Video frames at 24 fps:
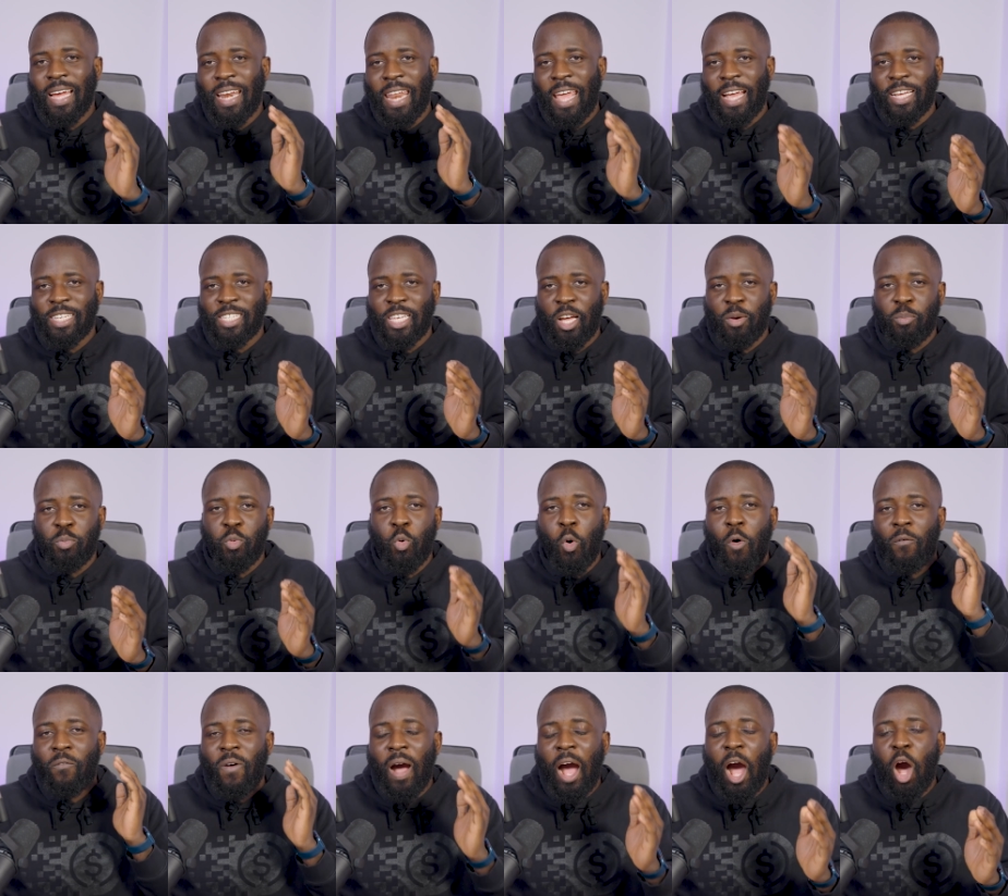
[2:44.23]
an
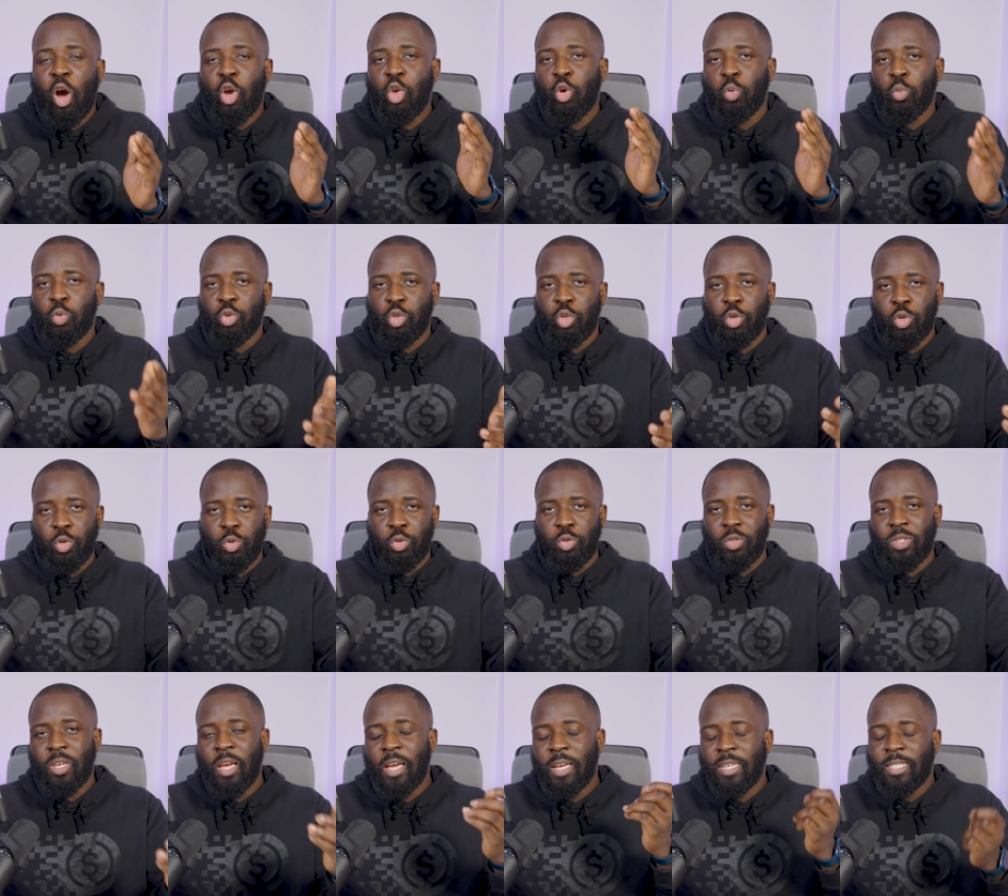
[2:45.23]
example of how you would
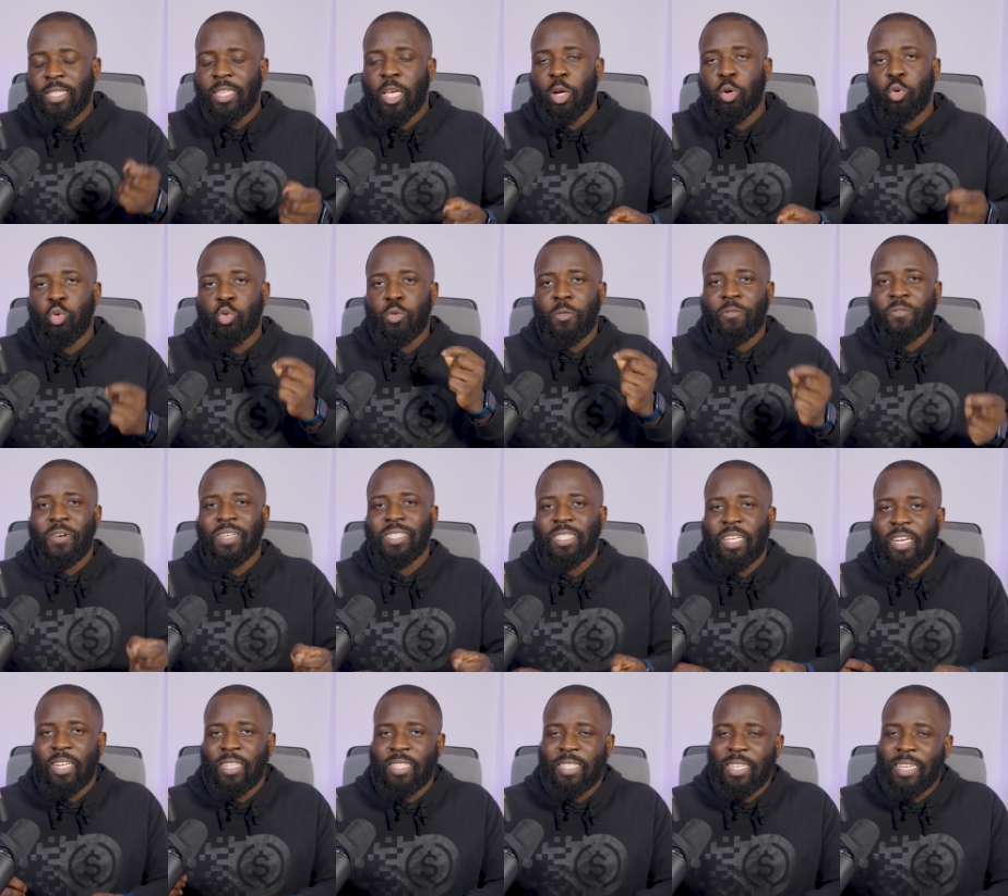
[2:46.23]
use Circle to
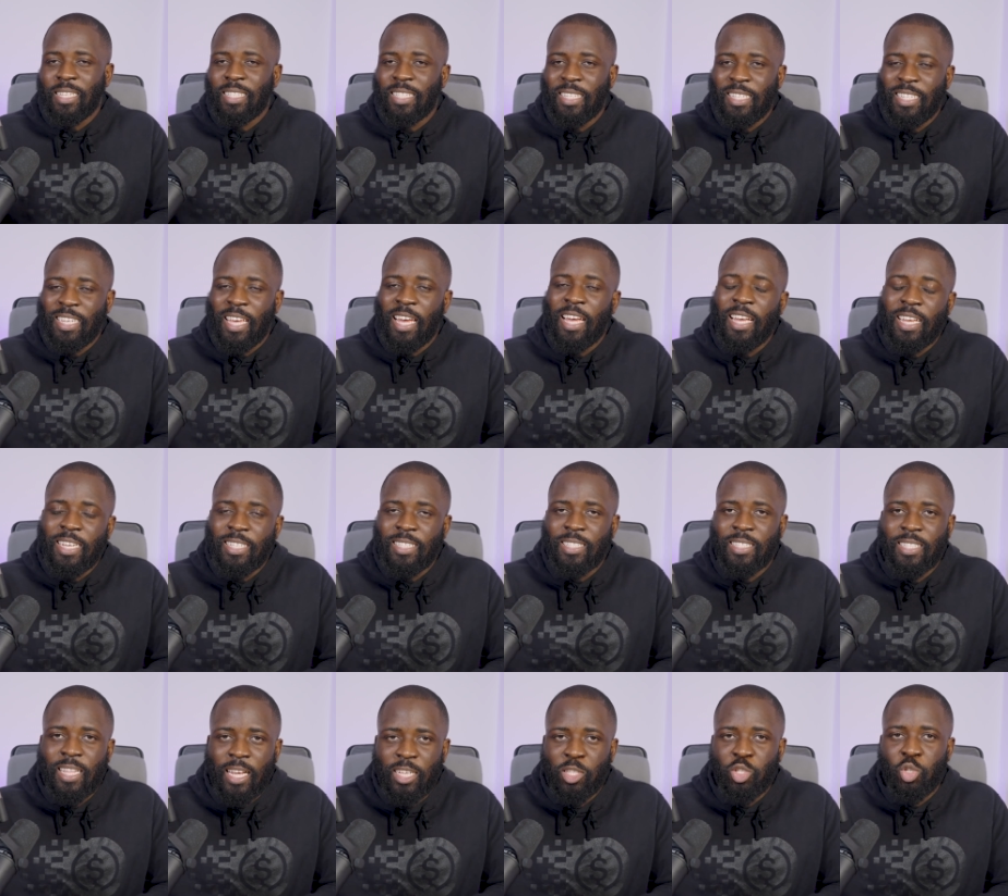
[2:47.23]
facilitate near
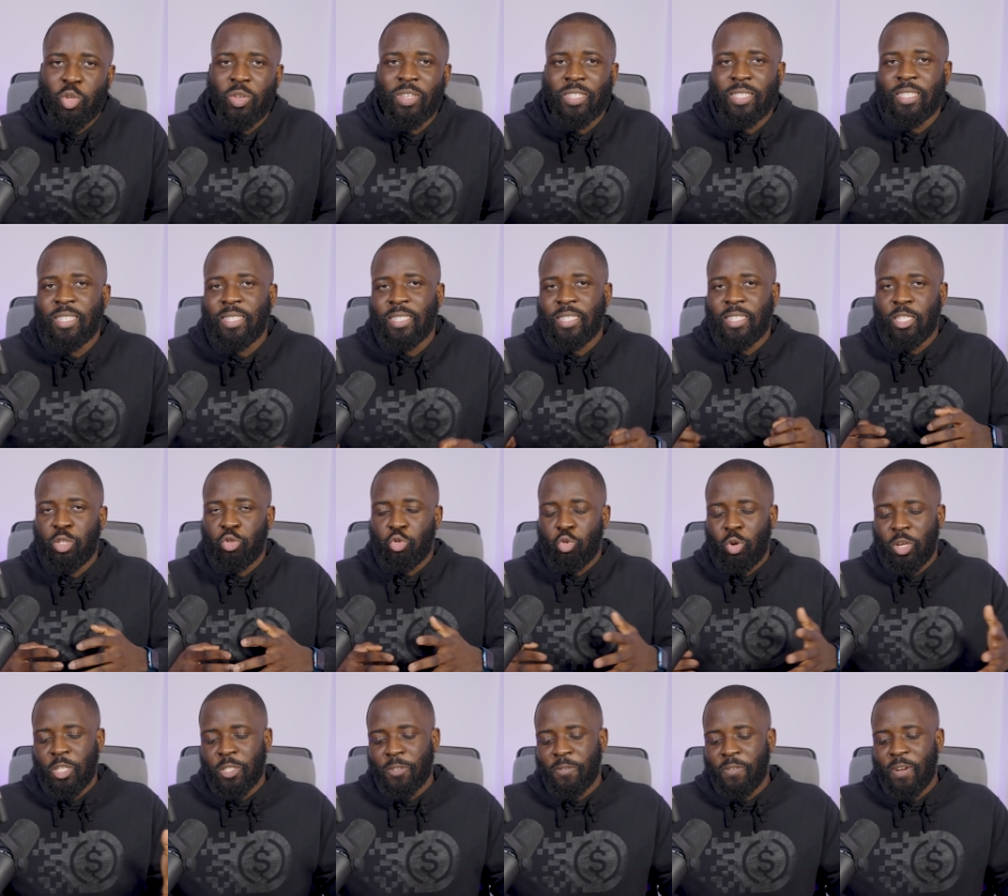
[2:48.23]
instant USDC
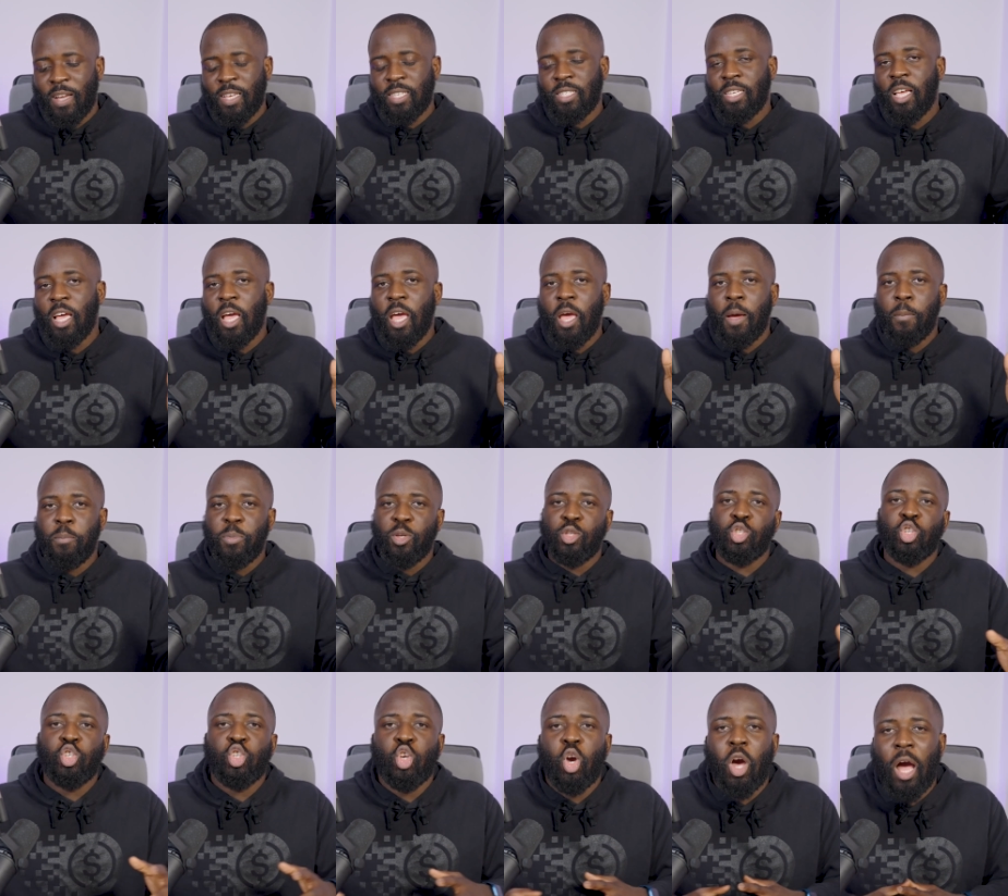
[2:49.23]
transfers
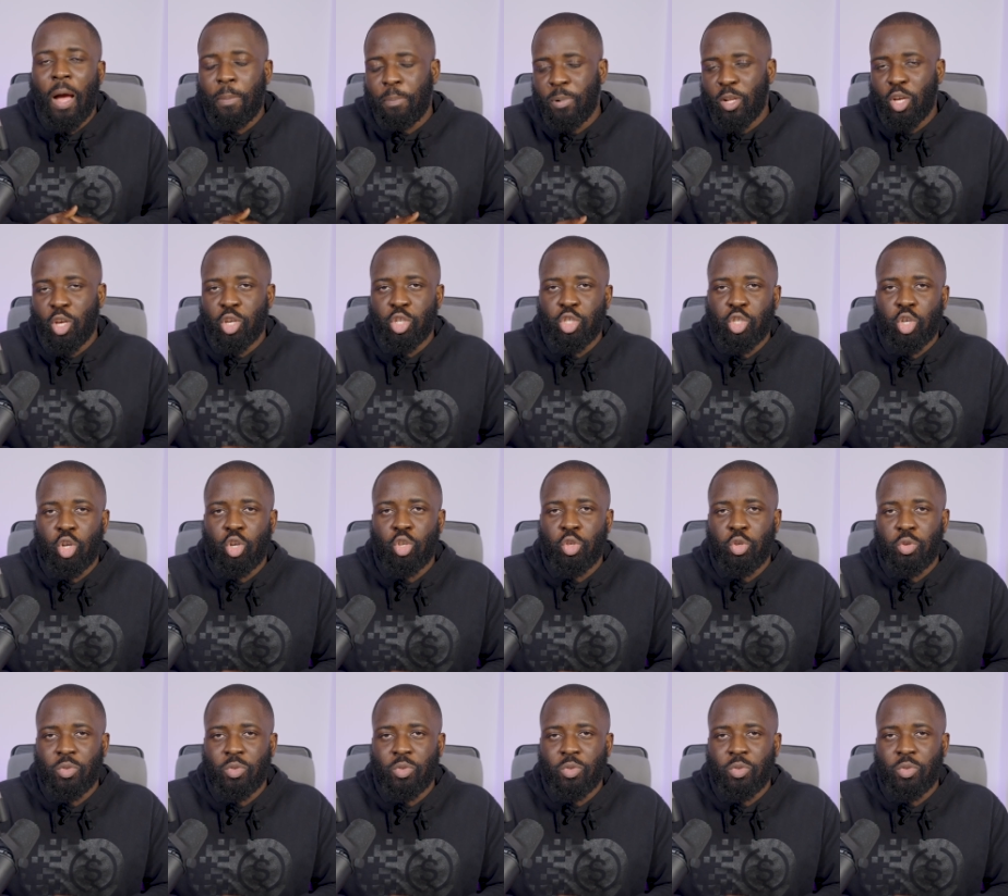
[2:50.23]
between your application